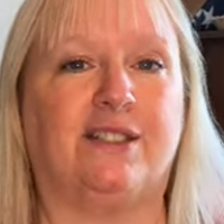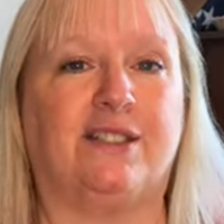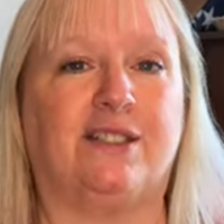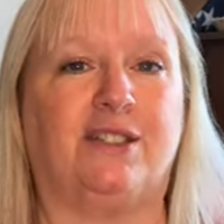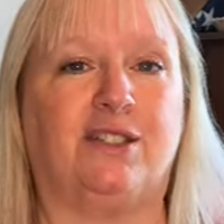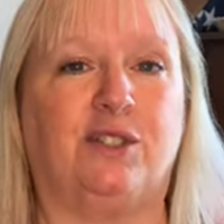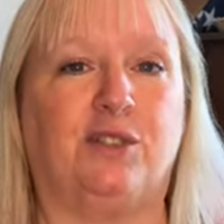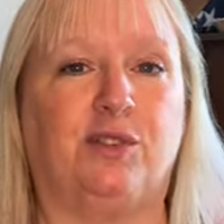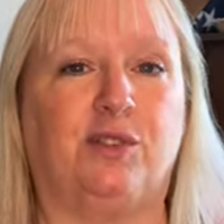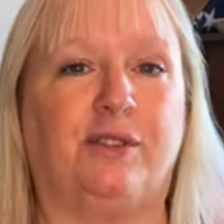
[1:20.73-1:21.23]

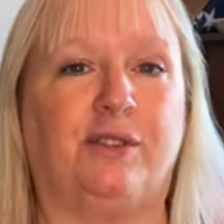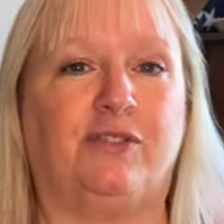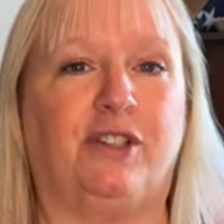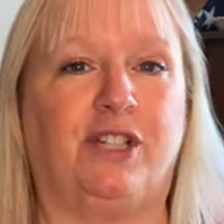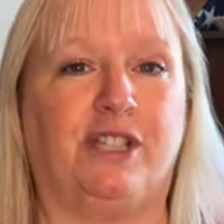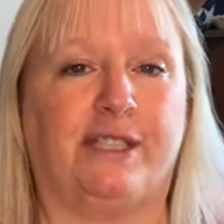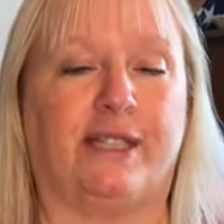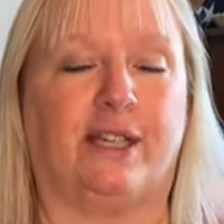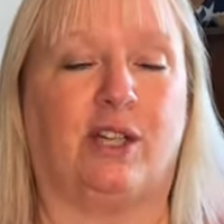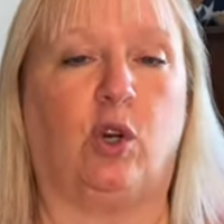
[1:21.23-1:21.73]
to
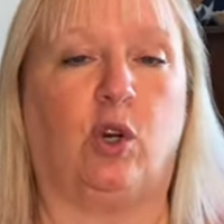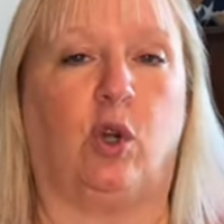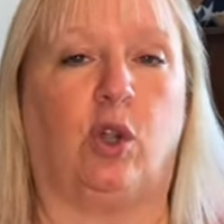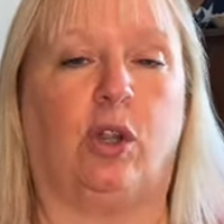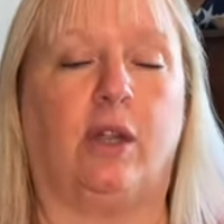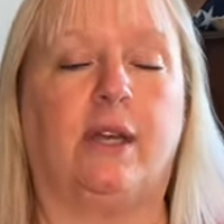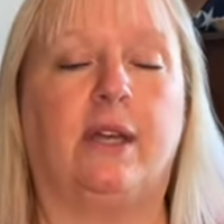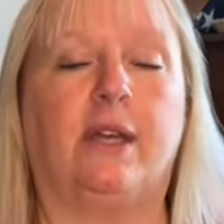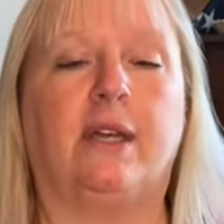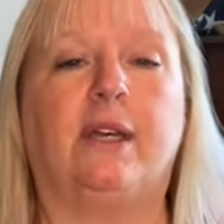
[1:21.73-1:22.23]
reach that
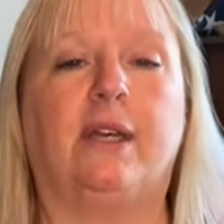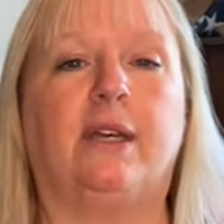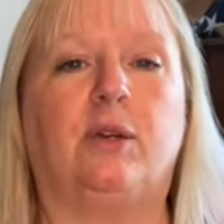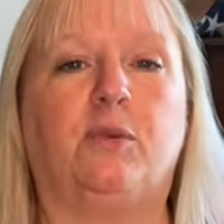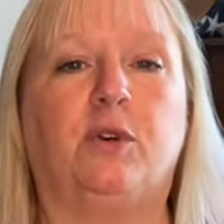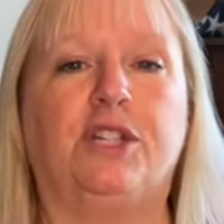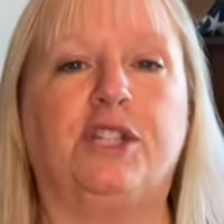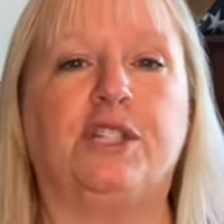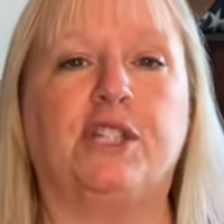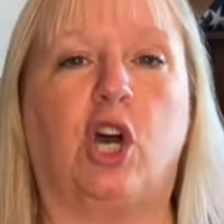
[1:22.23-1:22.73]
goal,
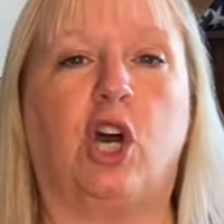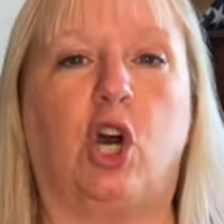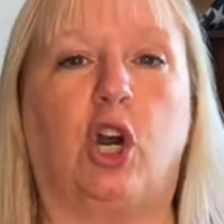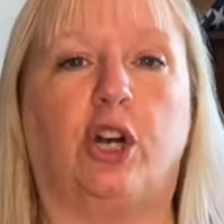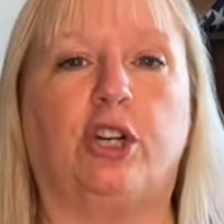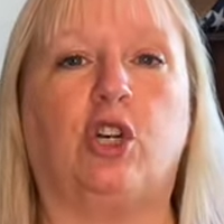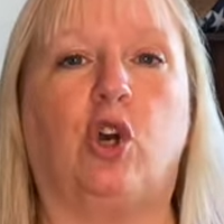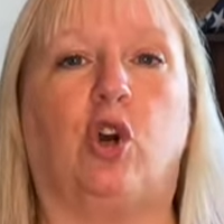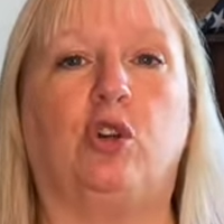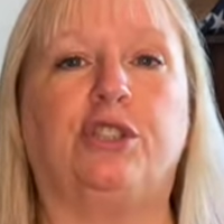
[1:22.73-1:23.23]
which is a
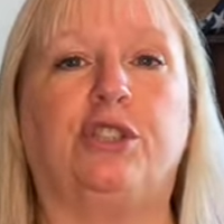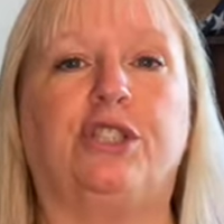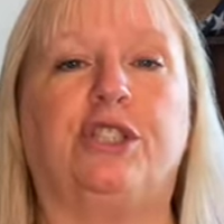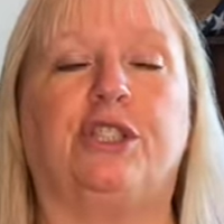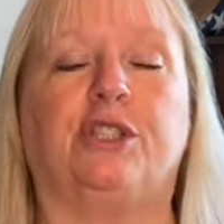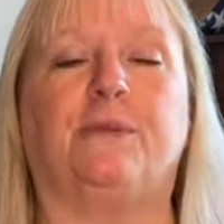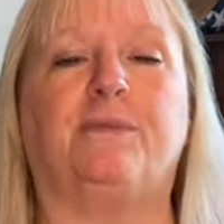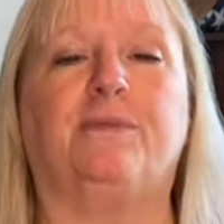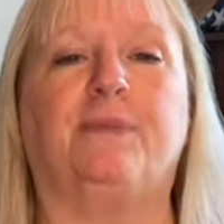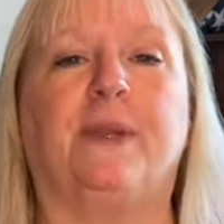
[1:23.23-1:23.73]
hard goal to
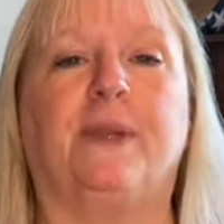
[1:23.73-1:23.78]
do.